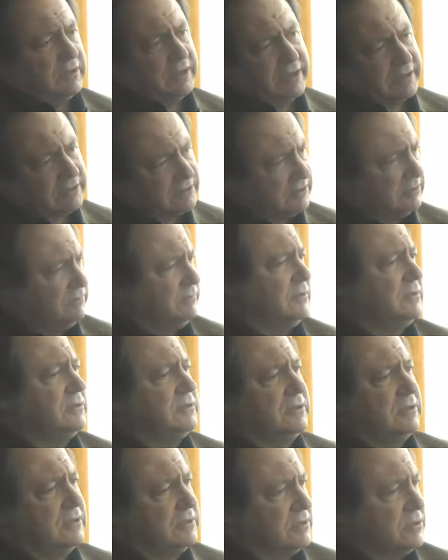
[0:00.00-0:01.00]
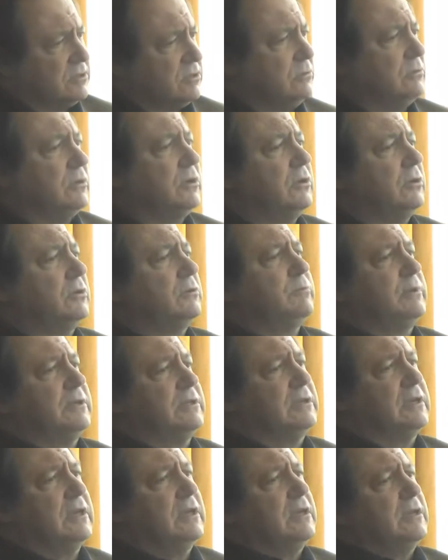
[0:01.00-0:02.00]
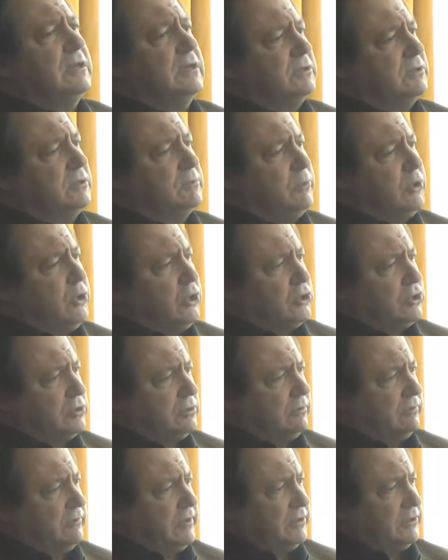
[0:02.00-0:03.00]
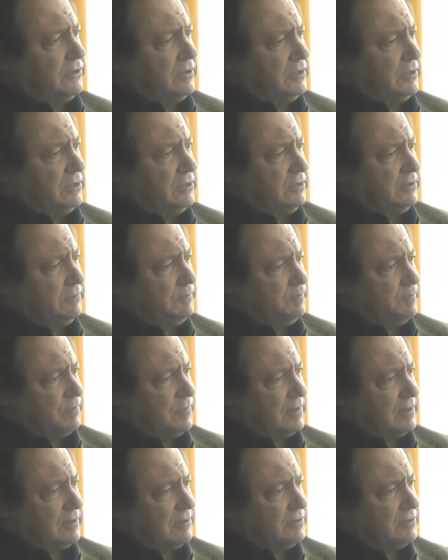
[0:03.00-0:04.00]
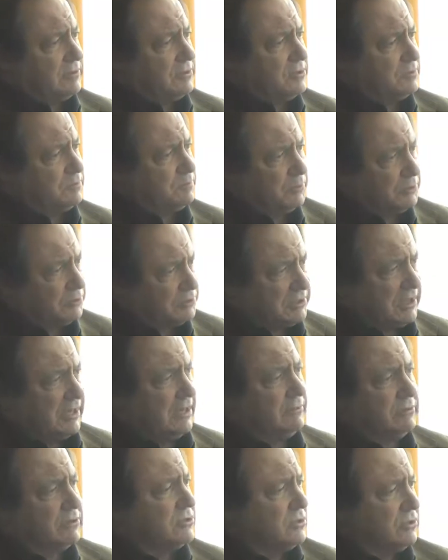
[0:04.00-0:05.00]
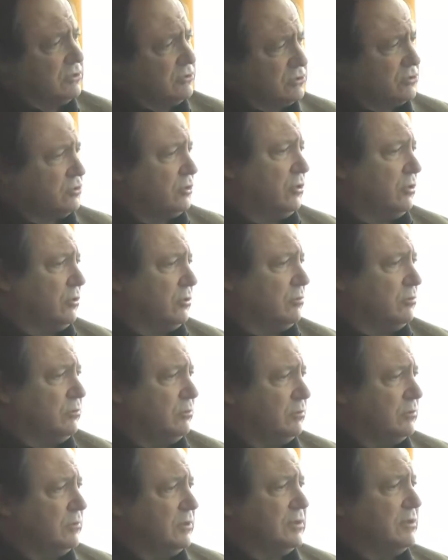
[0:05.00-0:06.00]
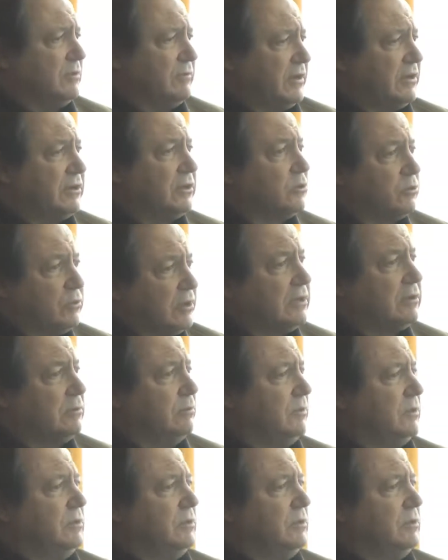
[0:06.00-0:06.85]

activities and so on, but it emerged in a very spontaneous and strong, in a very quick